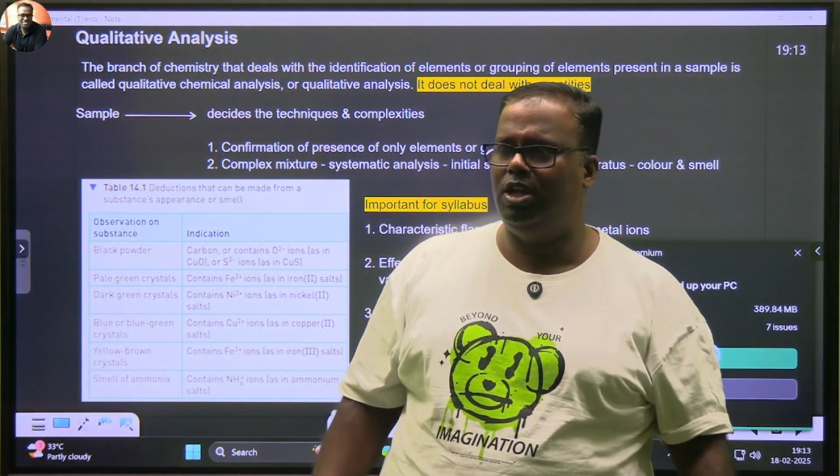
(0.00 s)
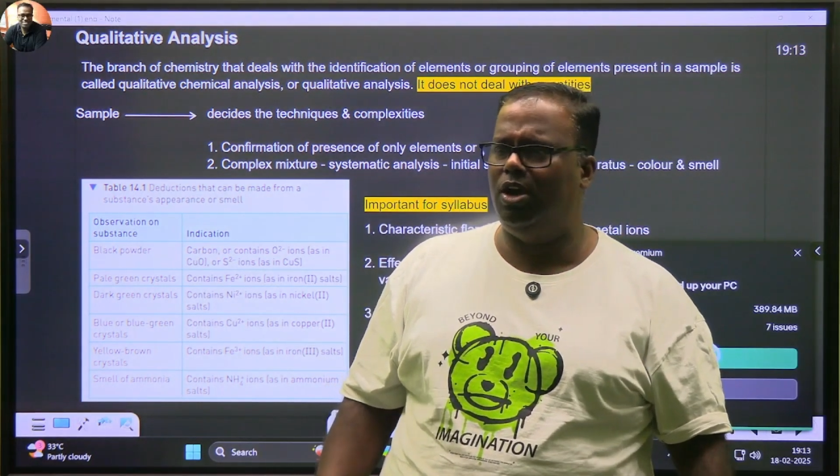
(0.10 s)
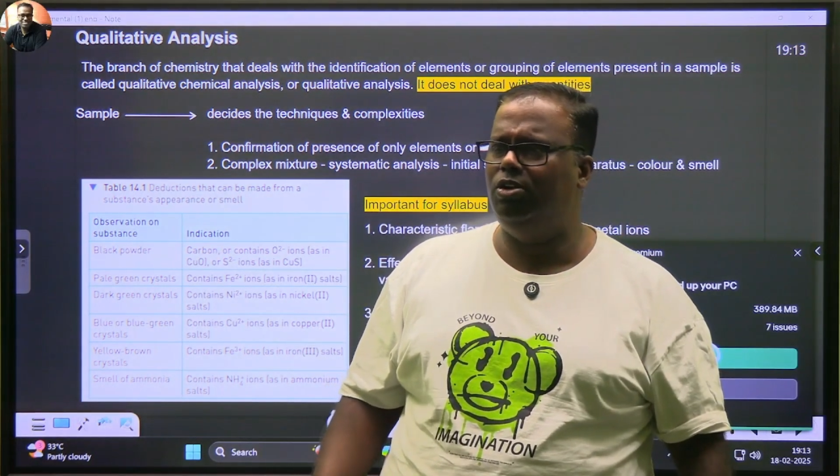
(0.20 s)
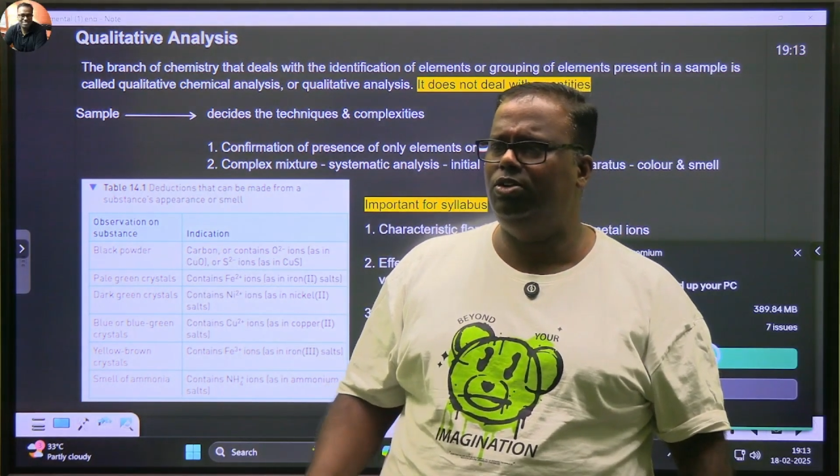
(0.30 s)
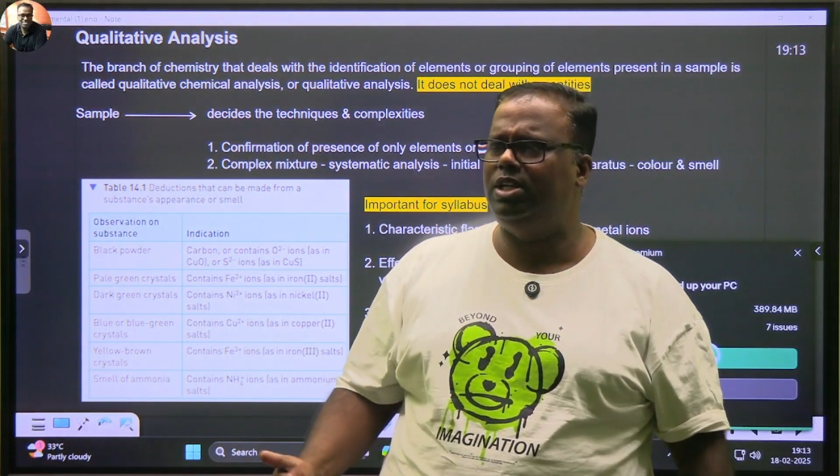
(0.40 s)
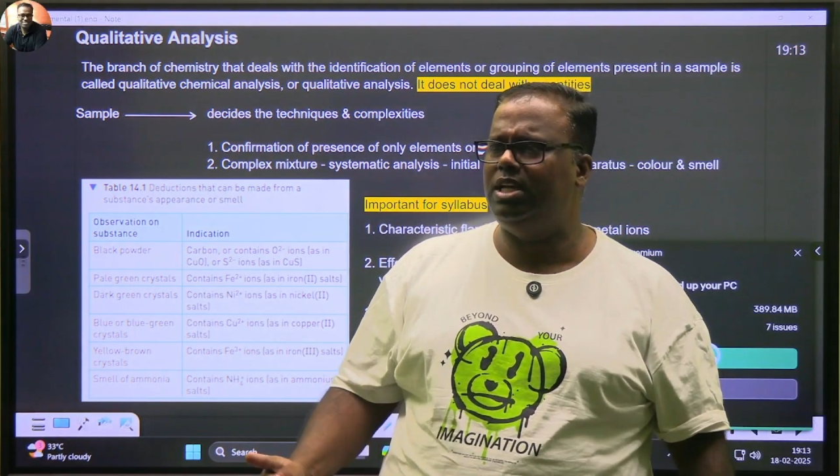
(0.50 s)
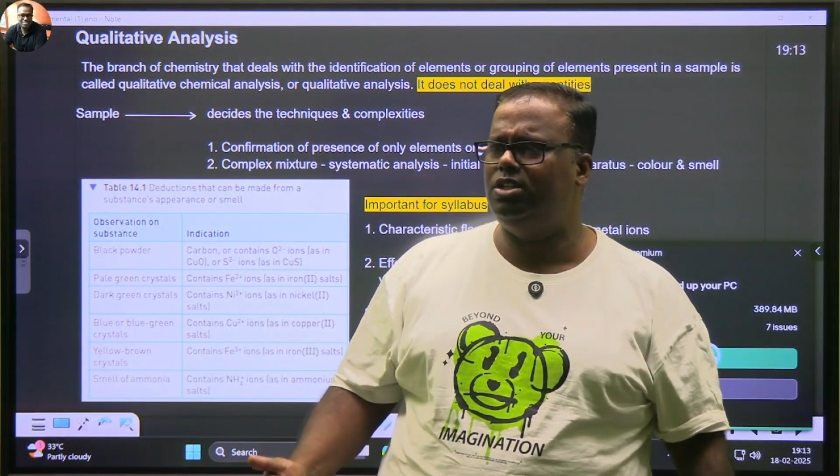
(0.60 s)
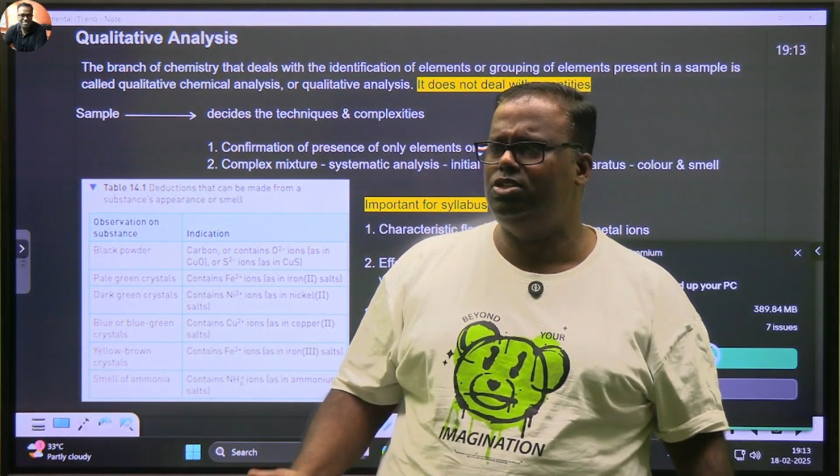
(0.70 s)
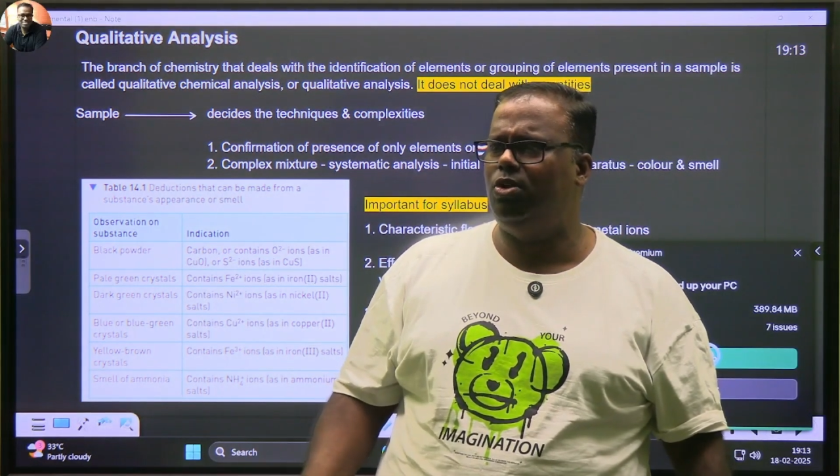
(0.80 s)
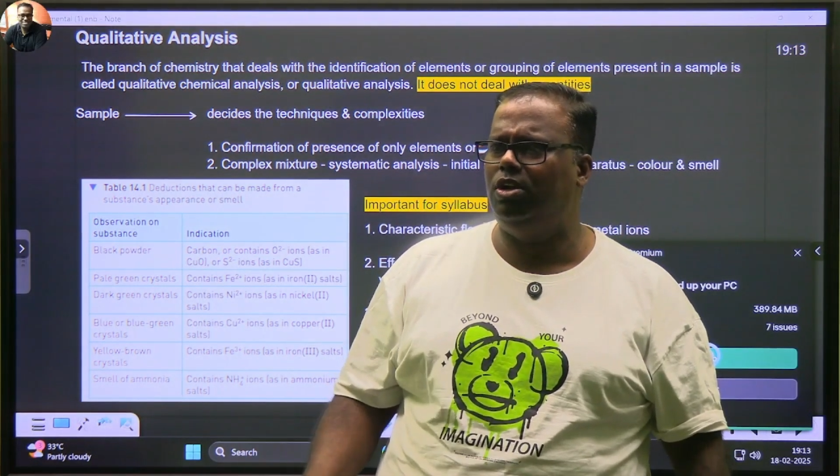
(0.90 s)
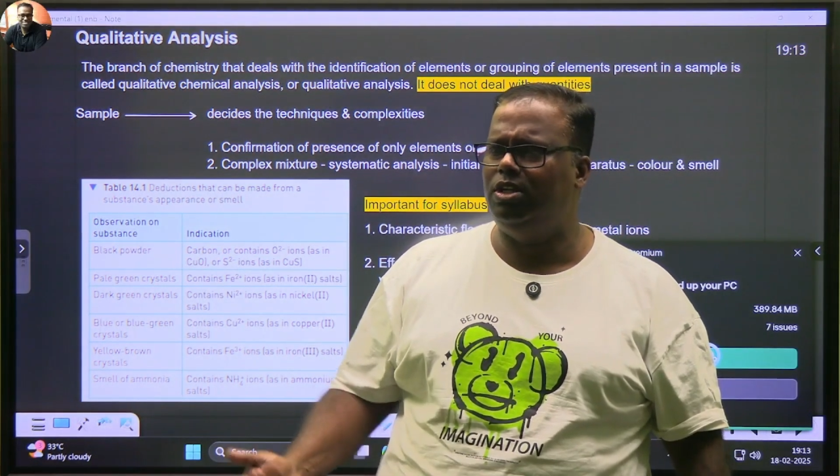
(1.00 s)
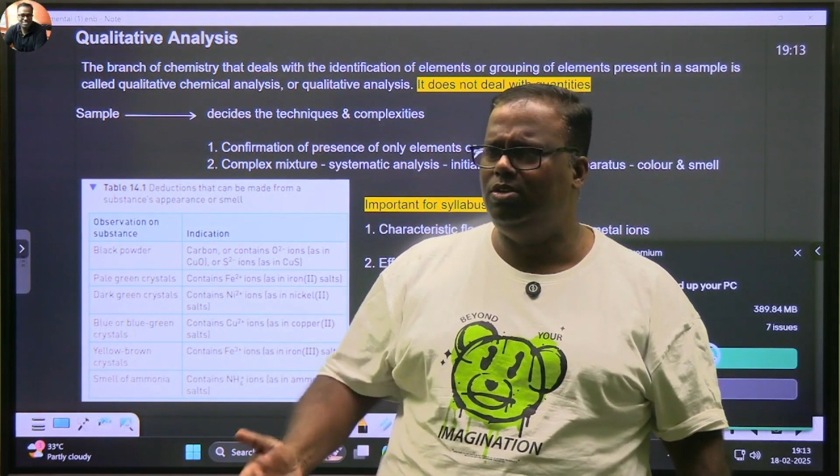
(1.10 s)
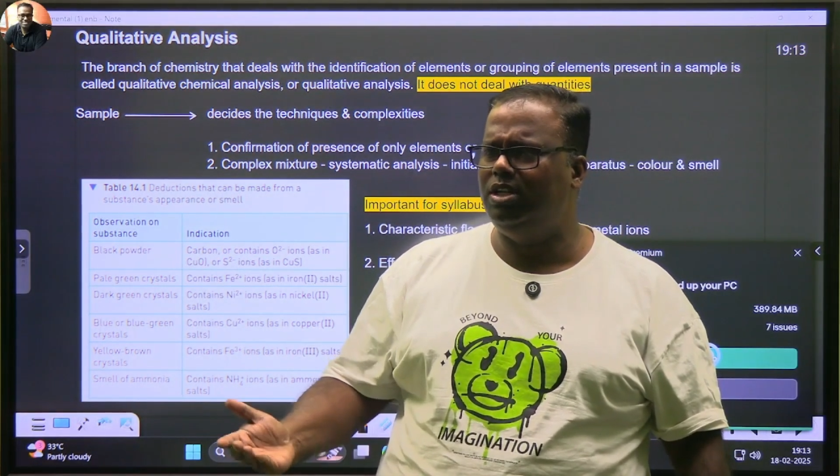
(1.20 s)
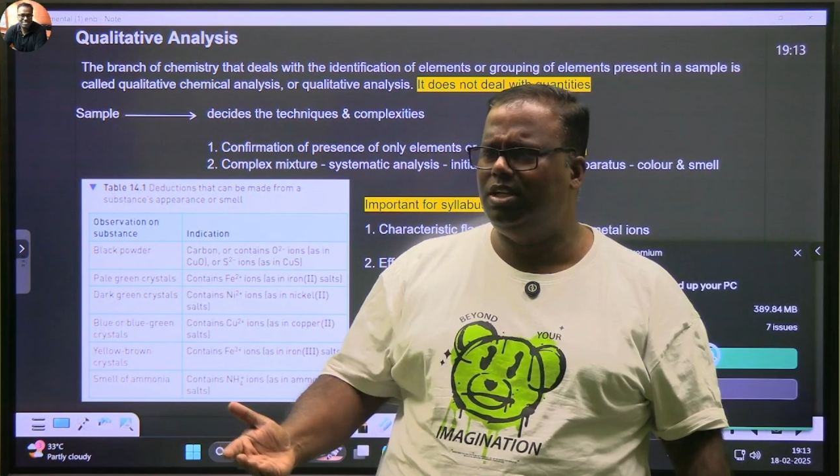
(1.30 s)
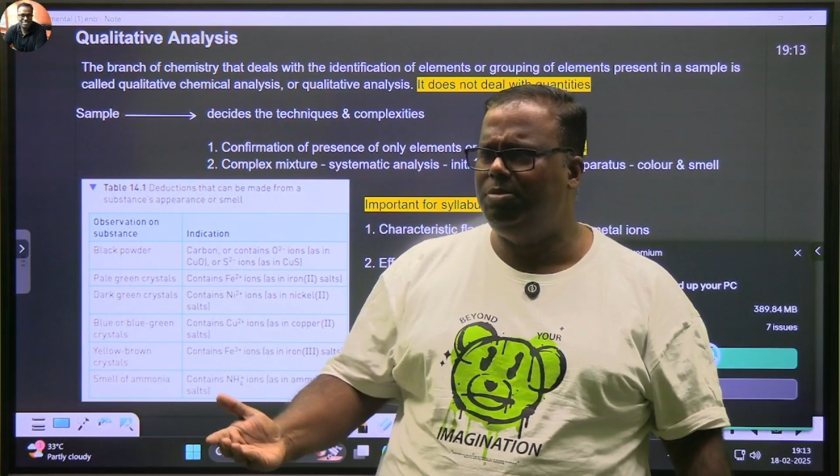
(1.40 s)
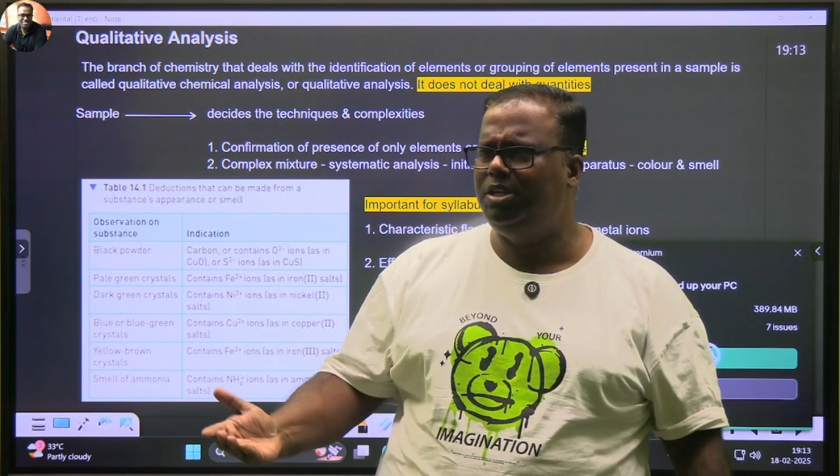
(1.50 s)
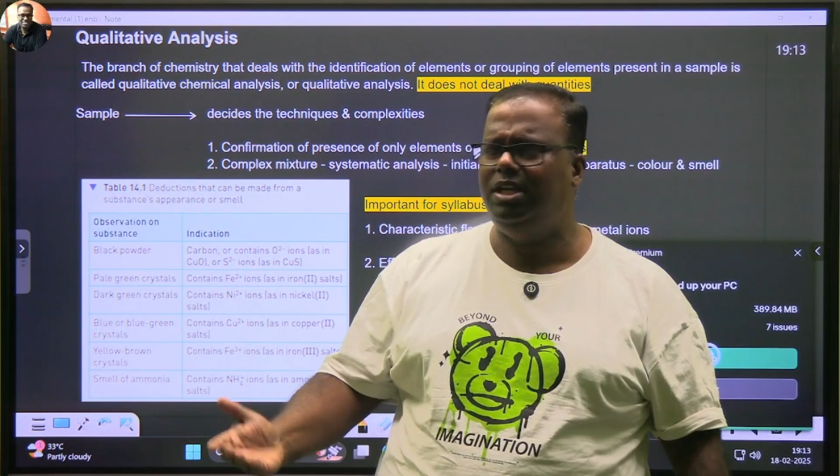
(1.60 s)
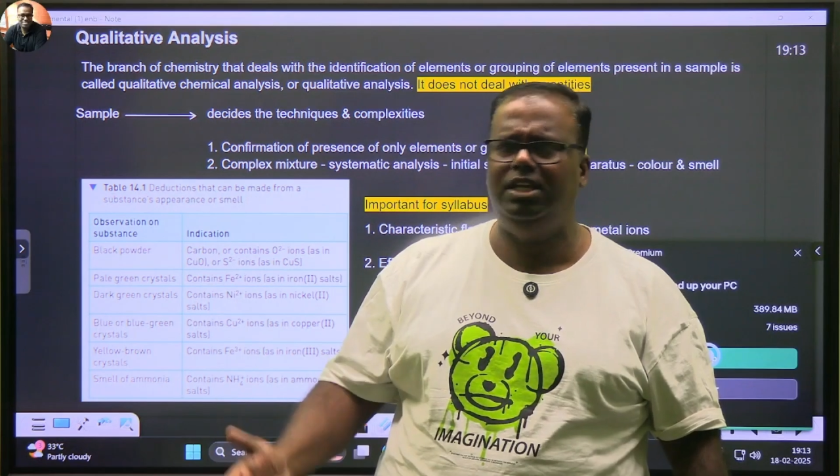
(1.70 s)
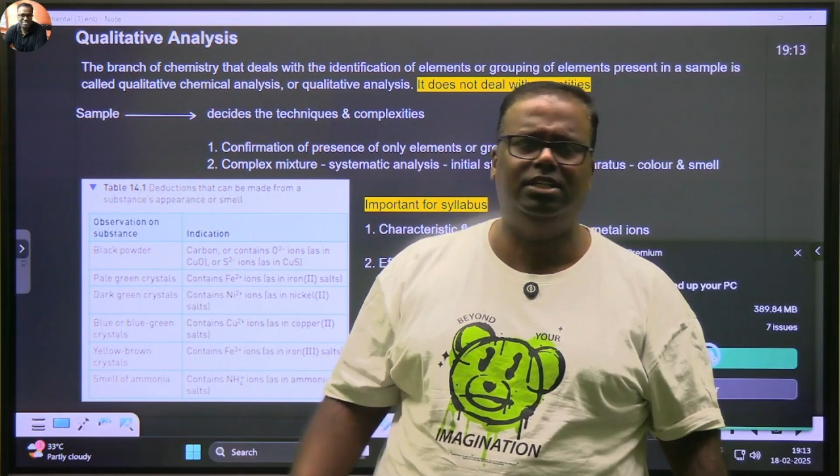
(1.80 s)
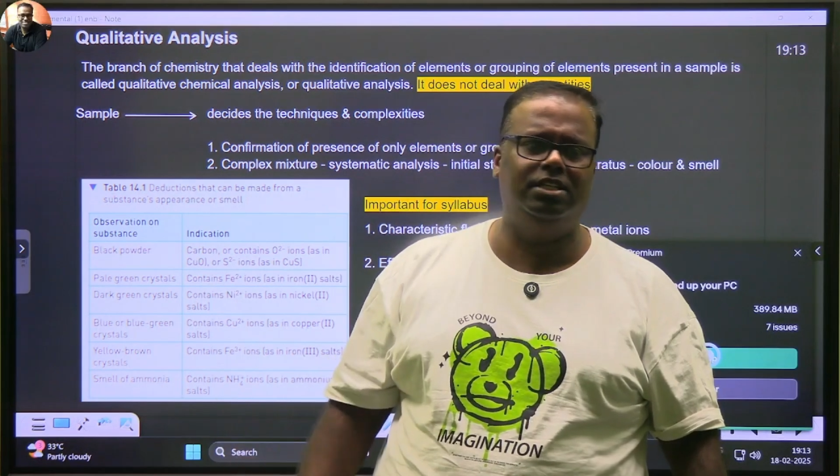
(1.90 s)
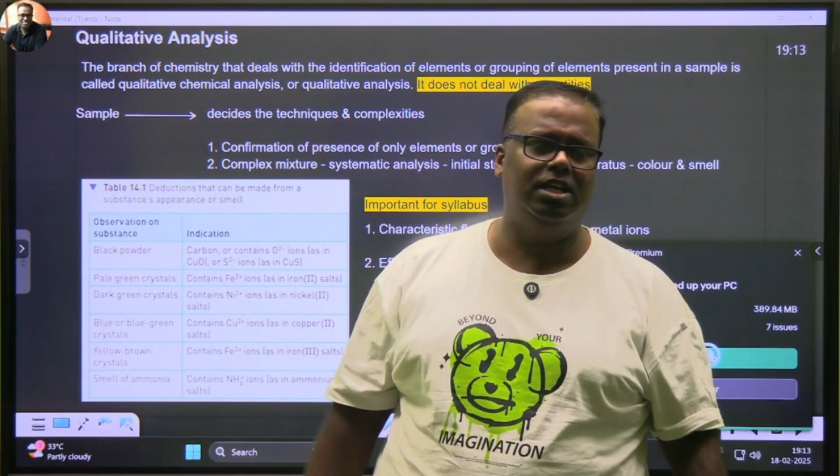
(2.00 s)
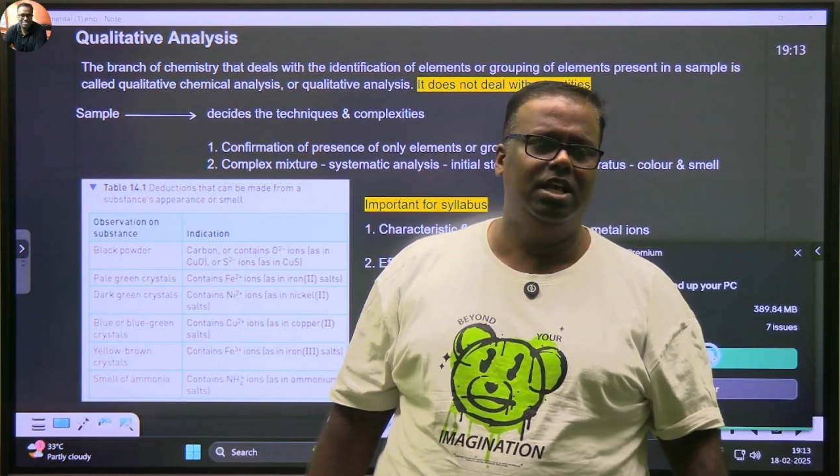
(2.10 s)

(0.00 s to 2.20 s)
or you take the salt and you little bit heat it,